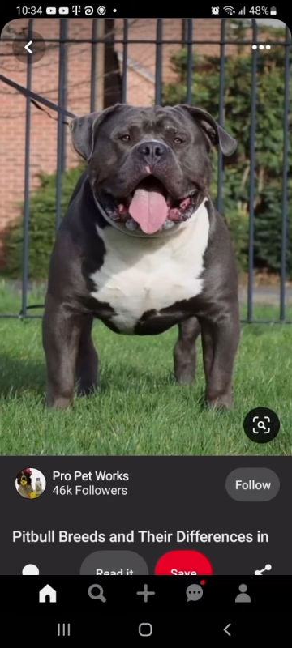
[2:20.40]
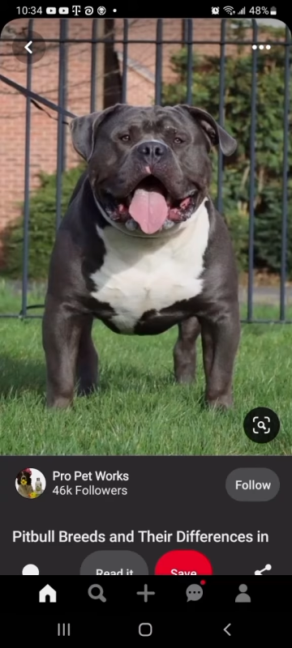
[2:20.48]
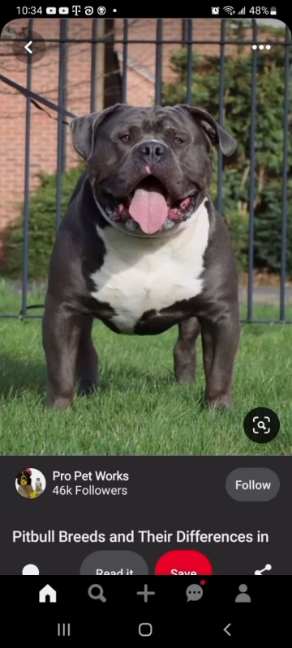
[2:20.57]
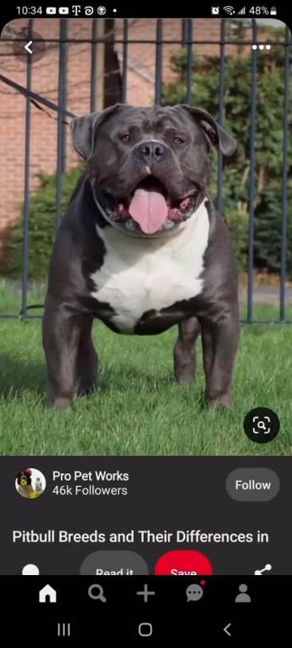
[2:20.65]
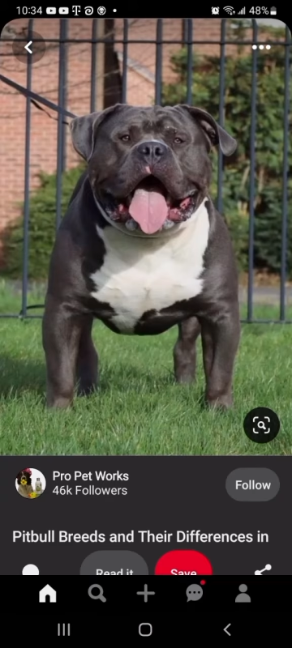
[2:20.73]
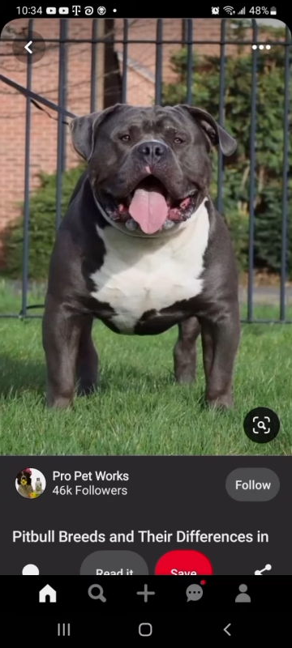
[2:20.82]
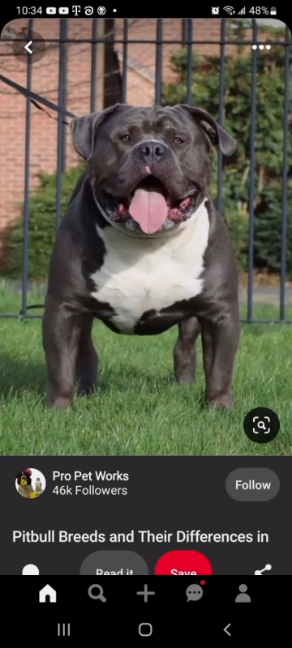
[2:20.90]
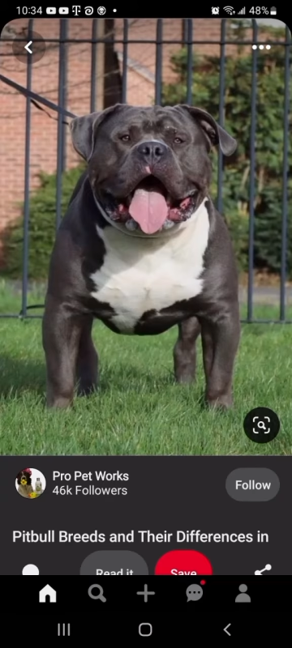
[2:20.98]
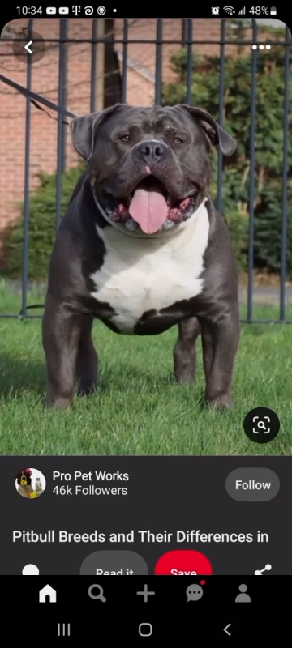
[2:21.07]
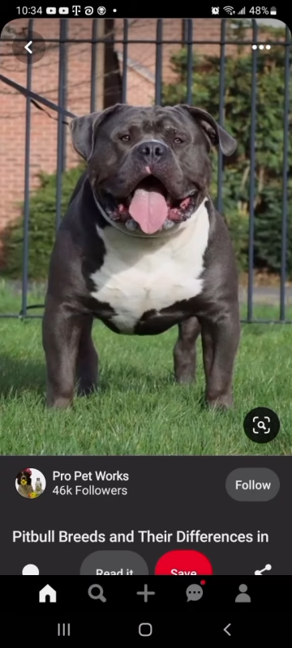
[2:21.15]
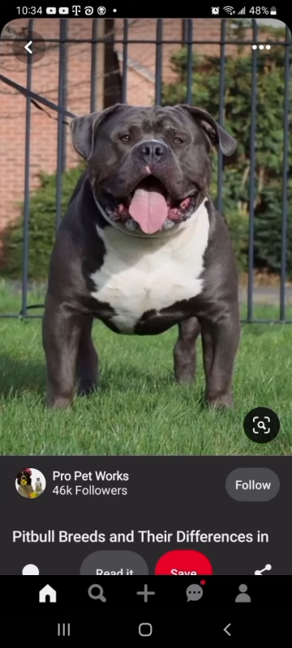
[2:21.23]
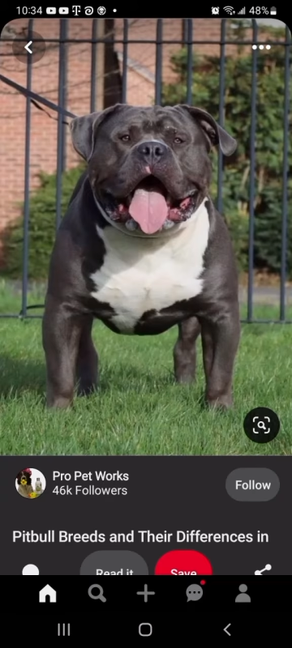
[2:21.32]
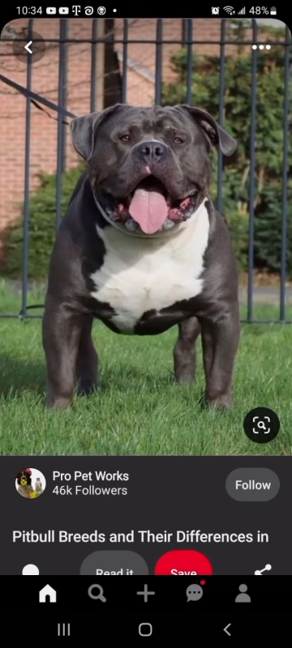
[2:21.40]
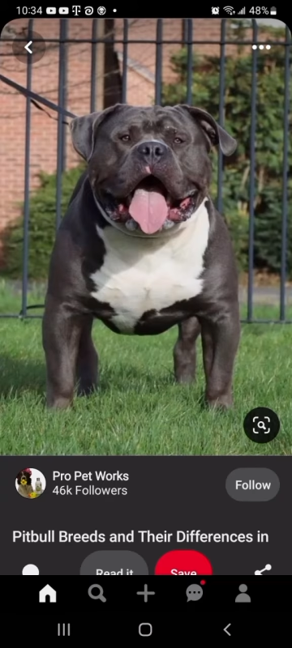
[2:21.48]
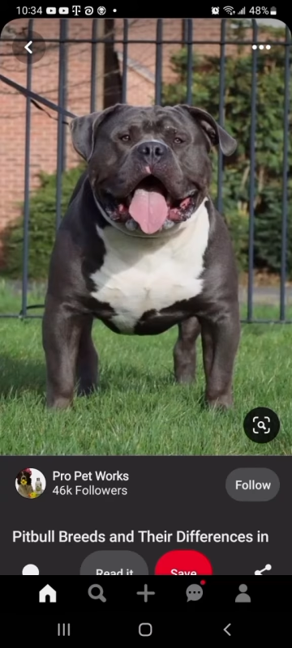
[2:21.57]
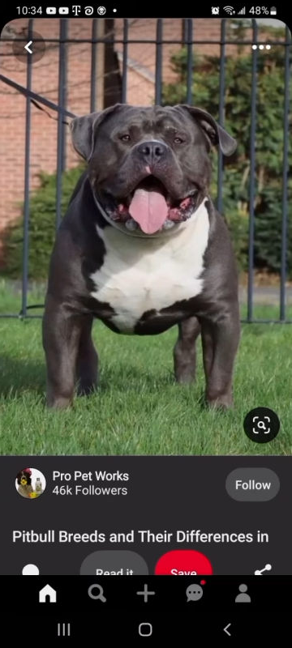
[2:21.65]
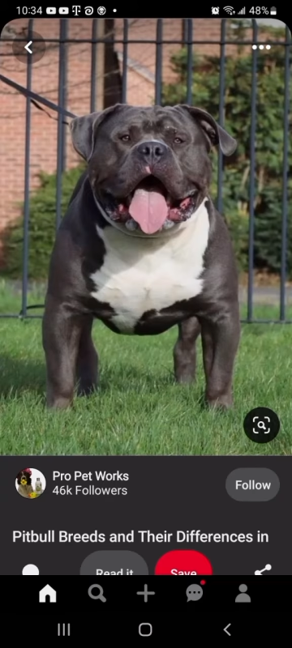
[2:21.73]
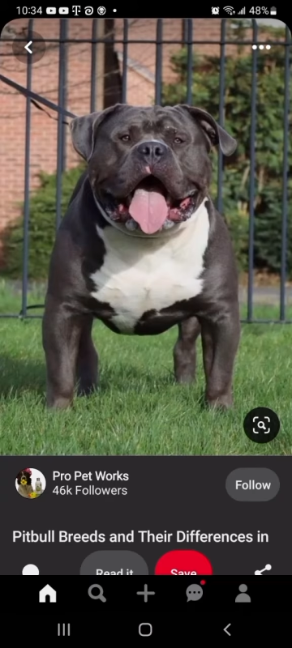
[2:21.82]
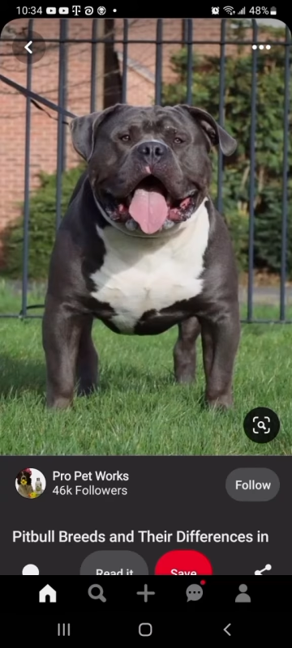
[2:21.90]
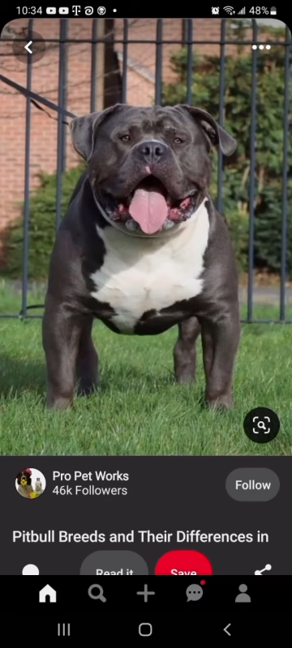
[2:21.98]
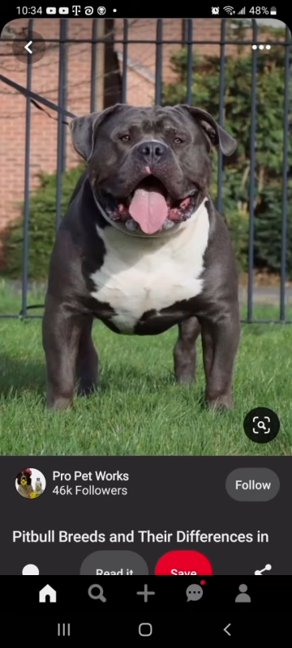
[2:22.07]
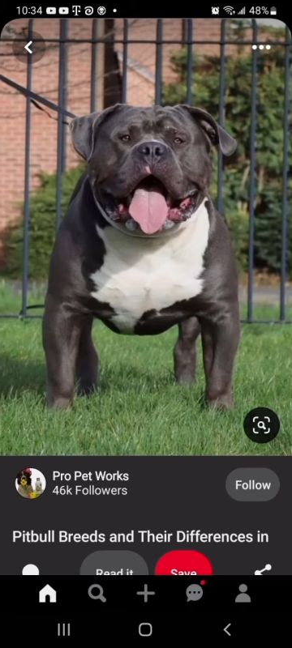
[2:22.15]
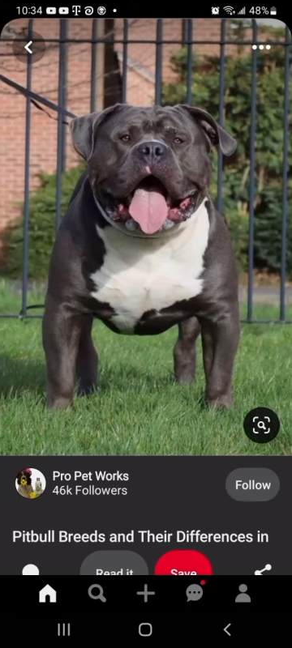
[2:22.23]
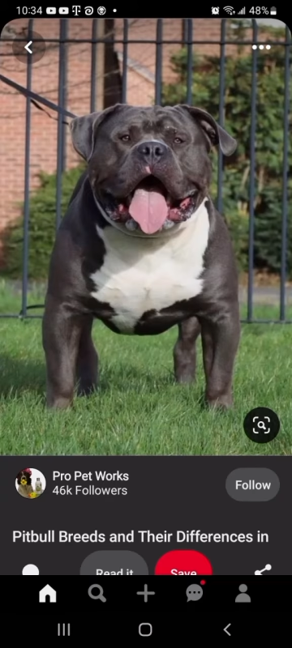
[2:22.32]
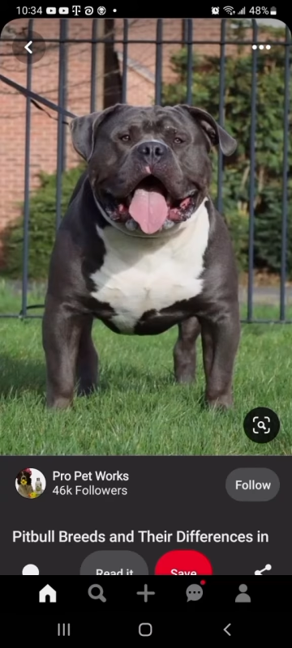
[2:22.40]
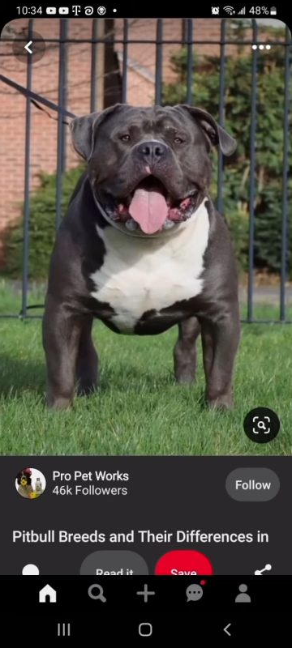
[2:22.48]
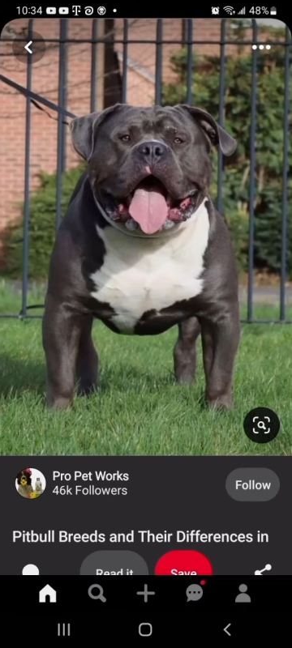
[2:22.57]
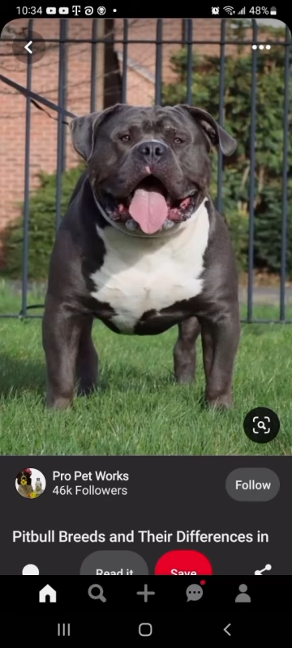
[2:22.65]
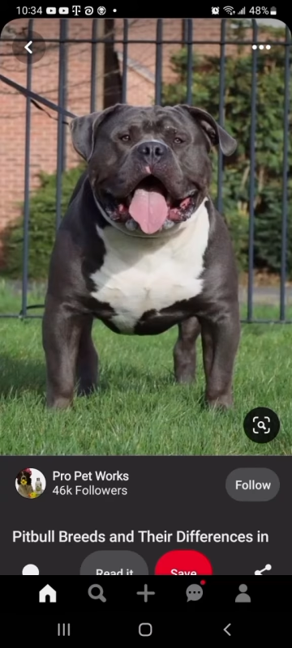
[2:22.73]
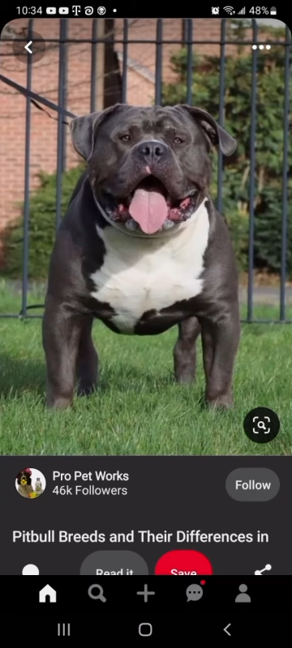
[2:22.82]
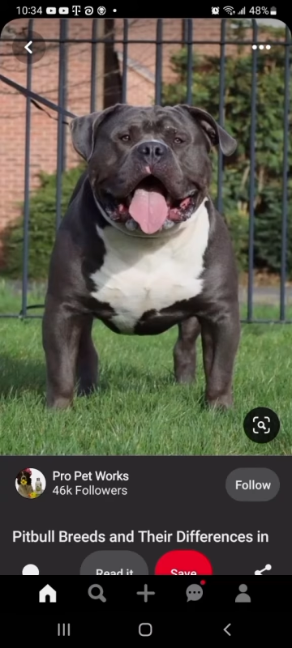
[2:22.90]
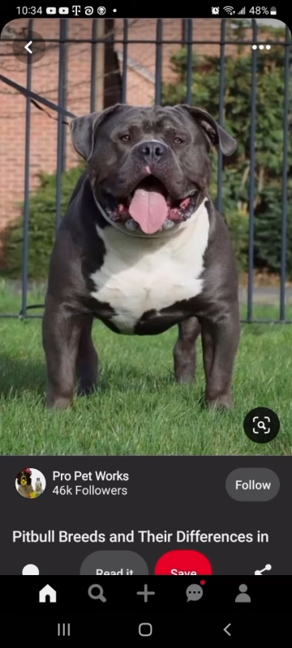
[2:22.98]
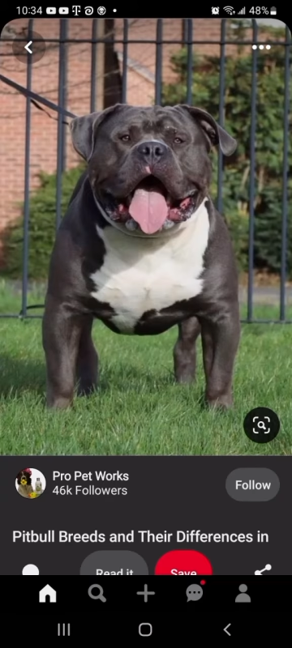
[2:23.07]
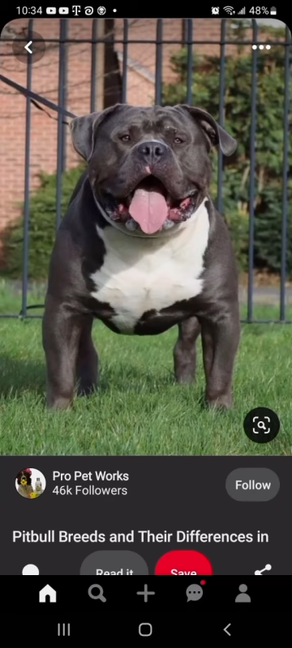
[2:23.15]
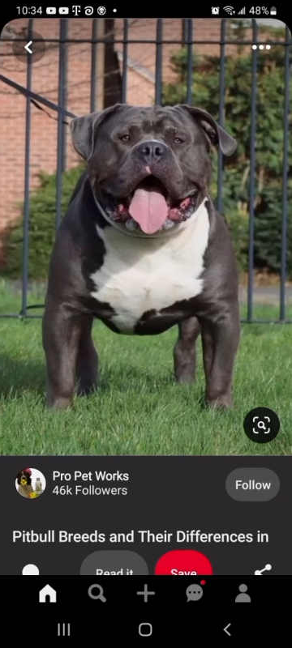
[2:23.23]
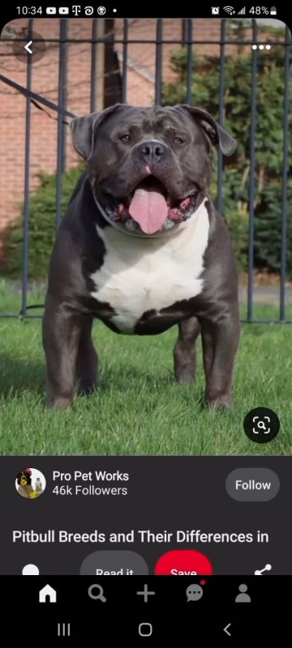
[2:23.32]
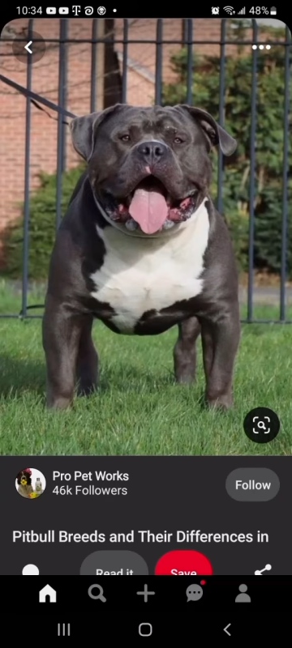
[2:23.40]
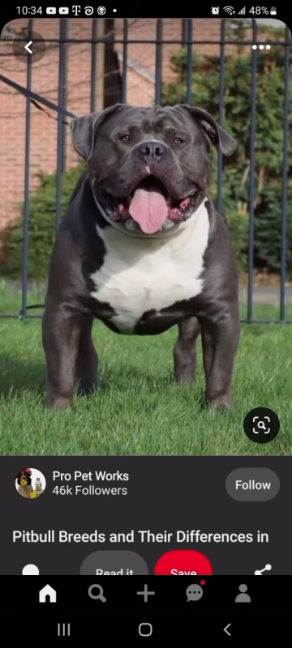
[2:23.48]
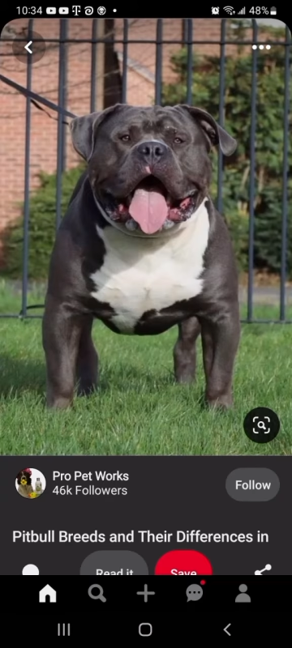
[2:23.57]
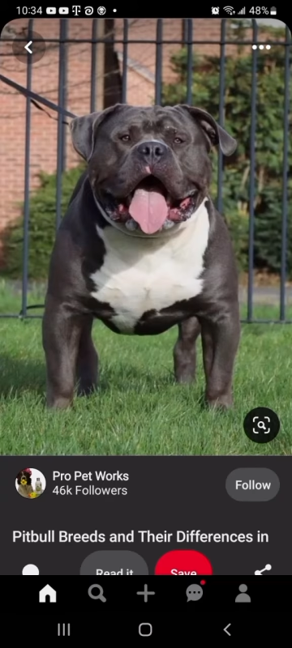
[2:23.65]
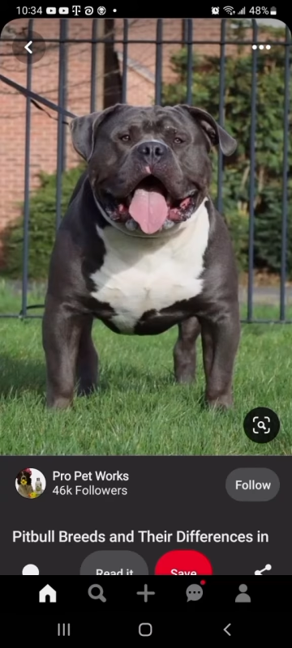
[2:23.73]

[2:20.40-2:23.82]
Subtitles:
[unreadable: no face in view]